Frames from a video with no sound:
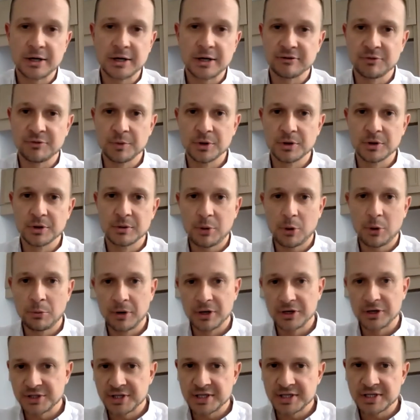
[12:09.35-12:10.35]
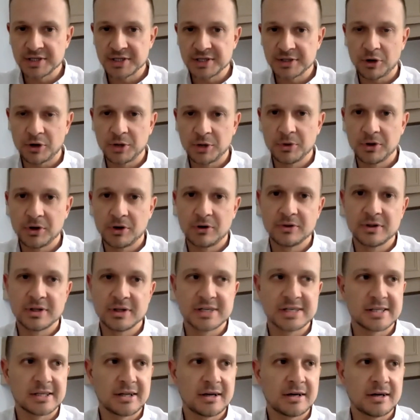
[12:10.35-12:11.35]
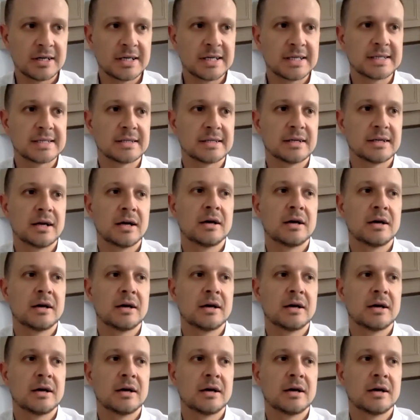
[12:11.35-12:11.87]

government published this document on the slide,